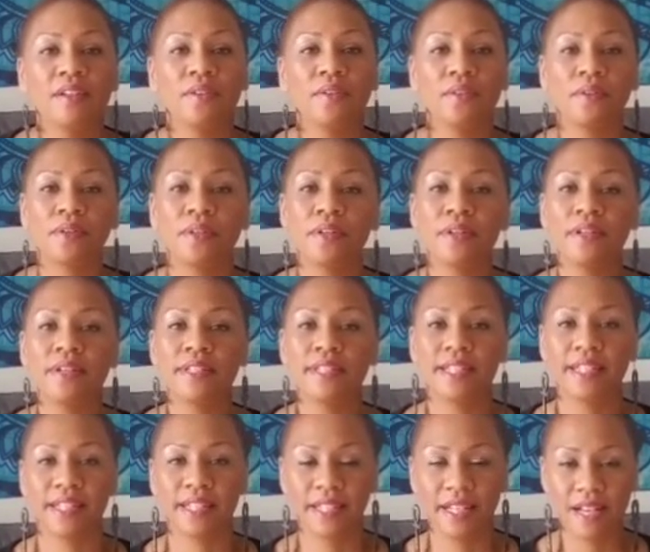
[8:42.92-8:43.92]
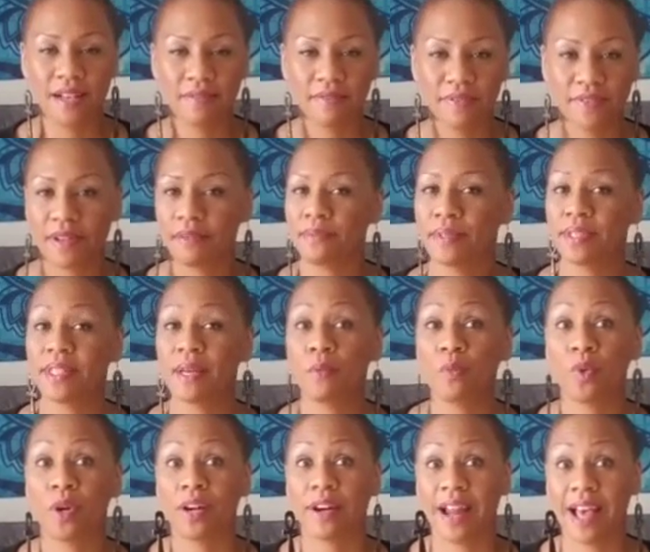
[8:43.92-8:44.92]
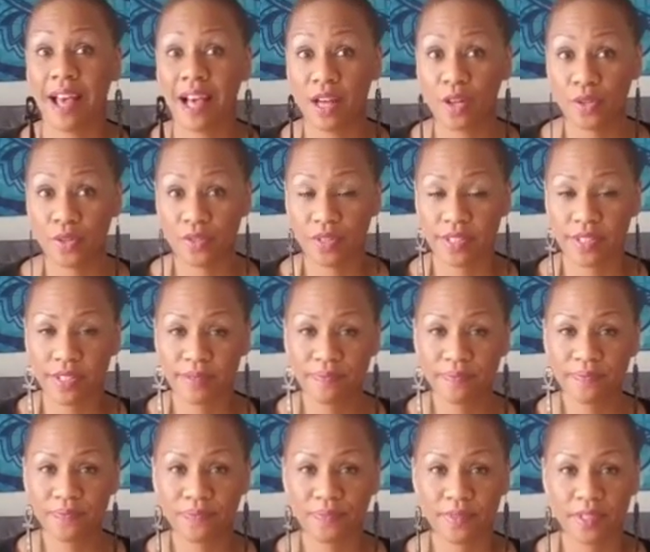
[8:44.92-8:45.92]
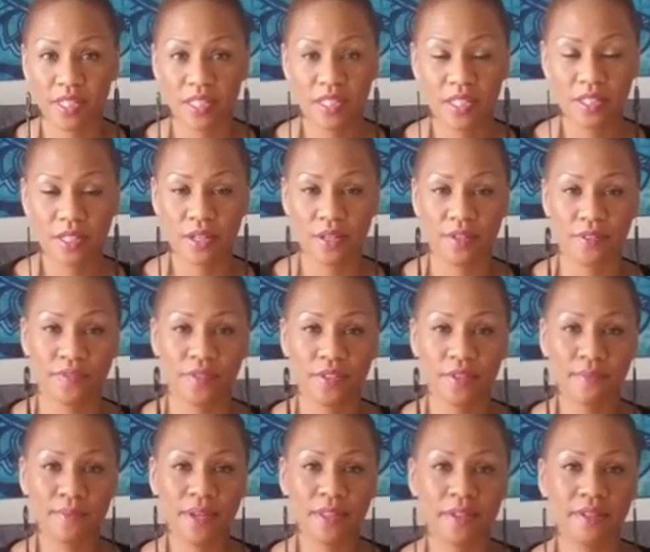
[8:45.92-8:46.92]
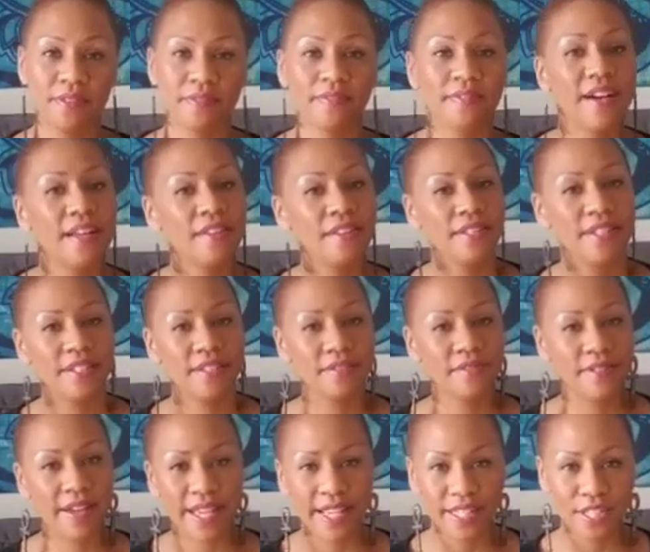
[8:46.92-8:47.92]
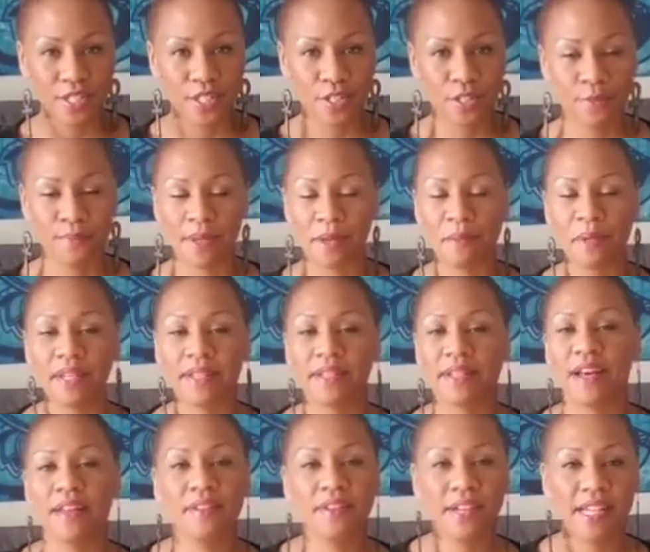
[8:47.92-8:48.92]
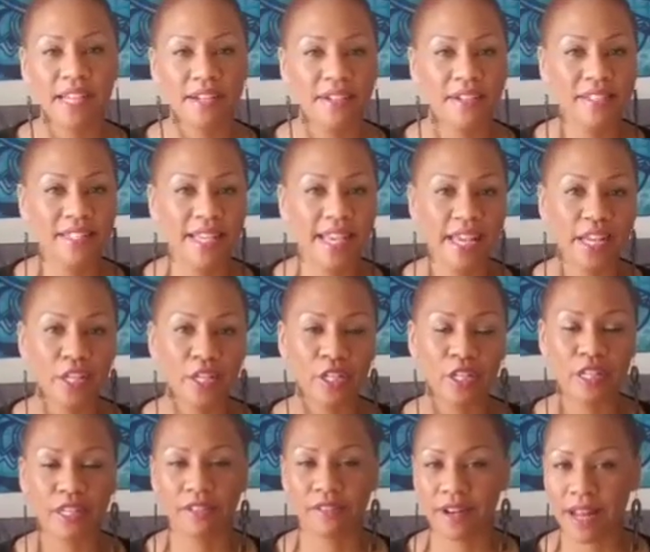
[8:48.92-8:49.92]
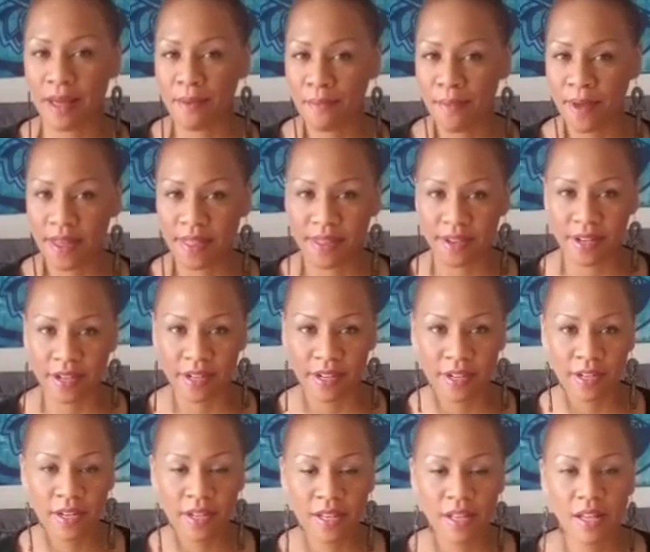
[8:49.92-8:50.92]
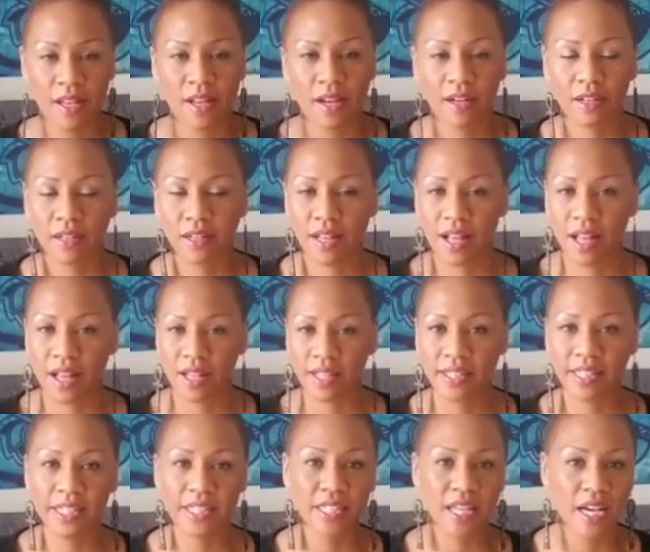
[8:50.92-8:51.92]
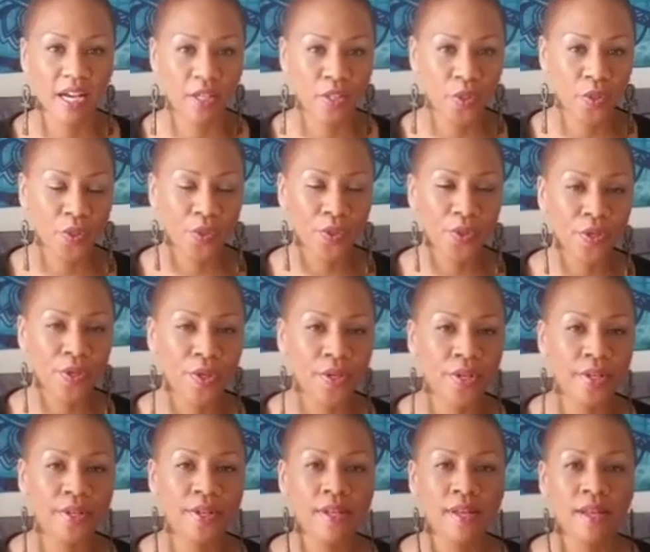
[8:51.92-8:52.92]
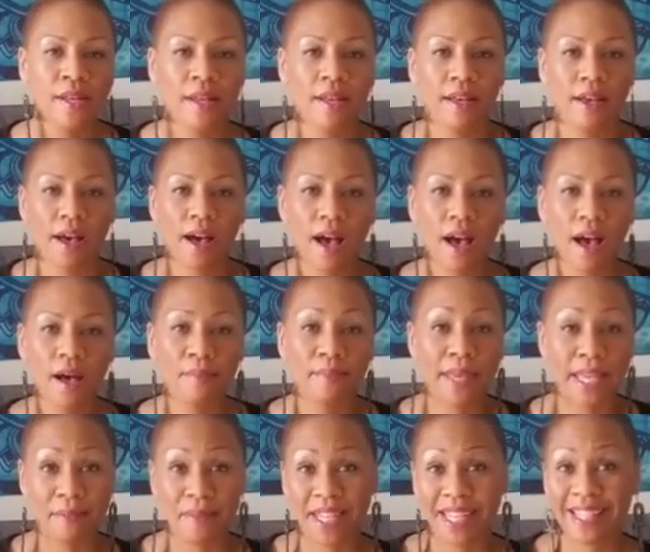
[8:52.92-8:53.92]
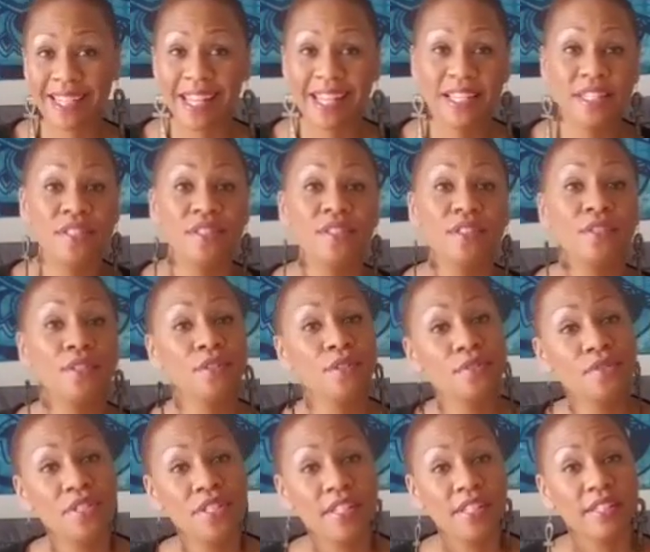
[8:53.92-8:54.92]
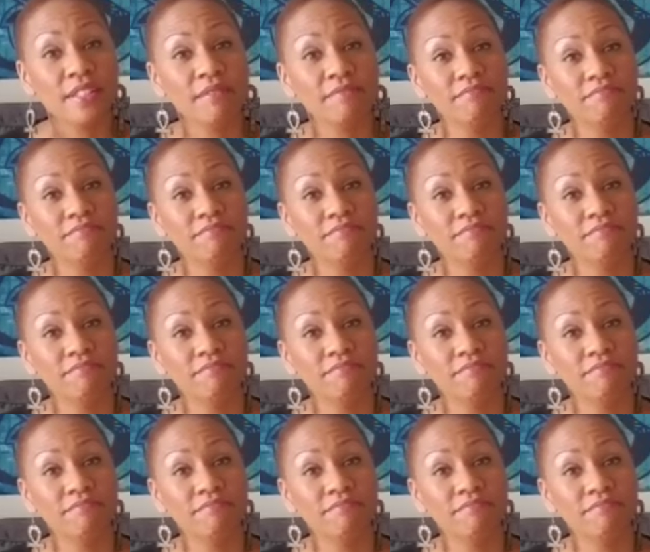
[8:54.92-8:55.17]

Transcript: or did it come from somewhere else? So if your mother and father didn't raise you, maybe another caretaker, a grandmother, or aunt and uncle, maybe an institution.